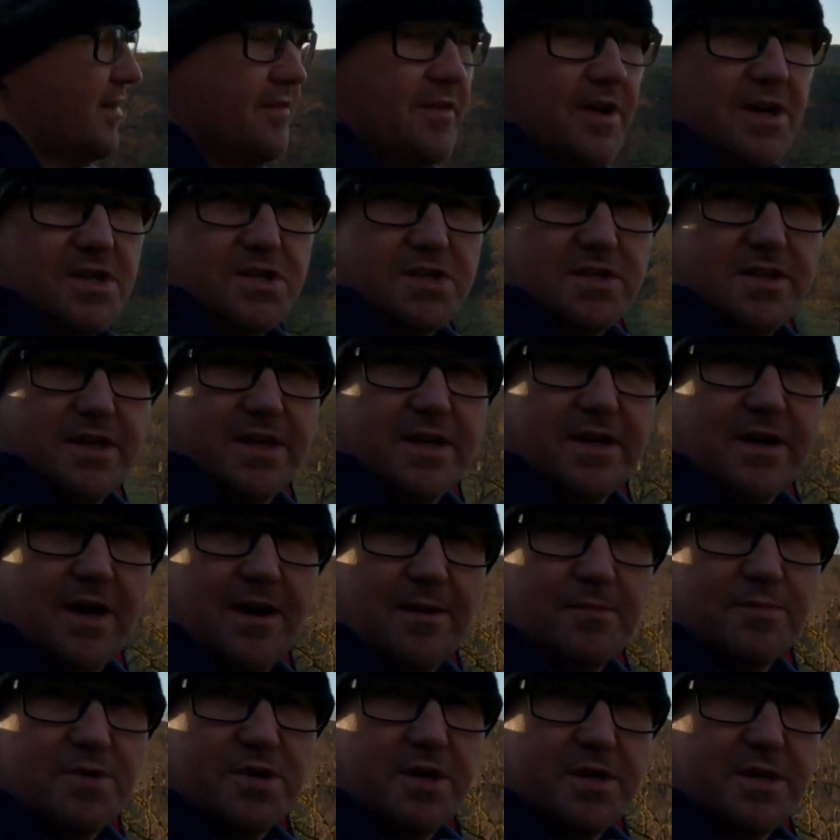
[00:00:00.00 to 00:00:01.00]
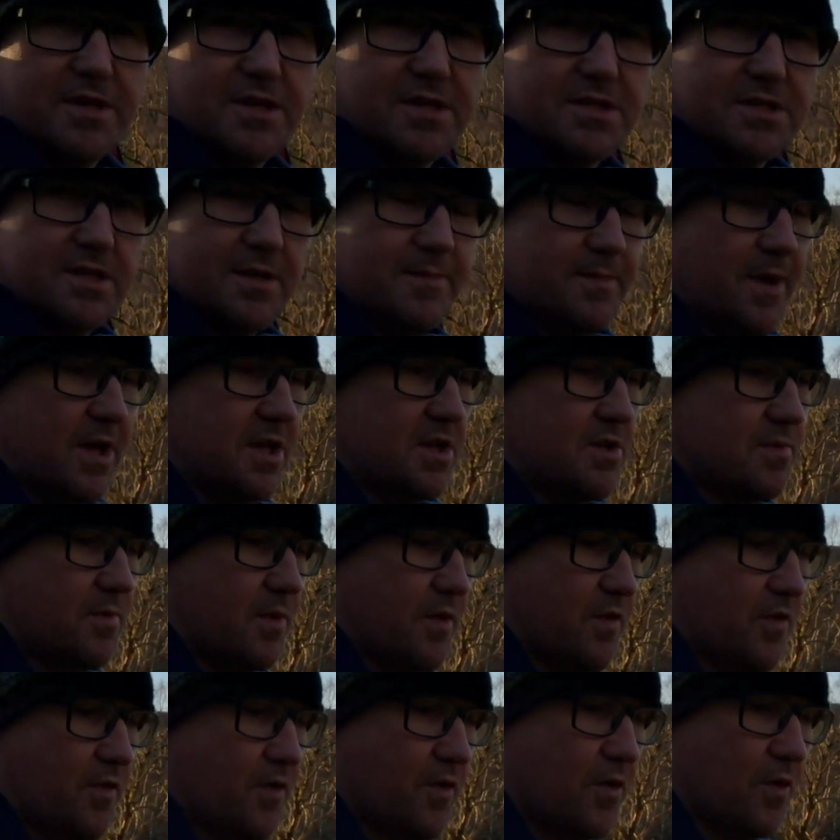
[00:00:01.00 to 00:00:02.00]
I've actually captured this image
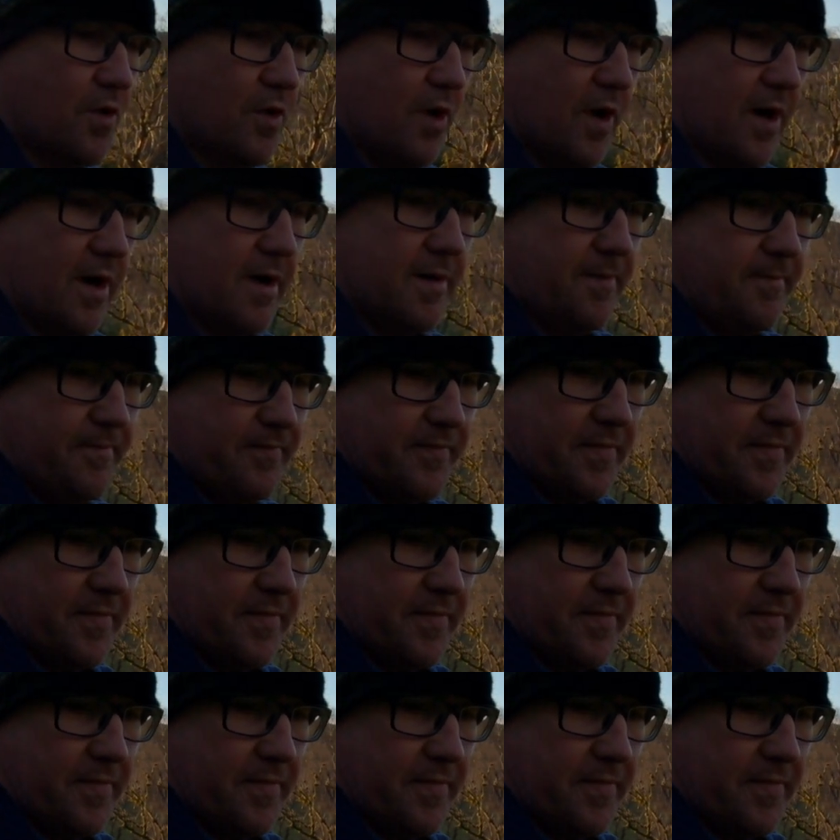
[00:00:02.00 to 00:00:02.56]
before,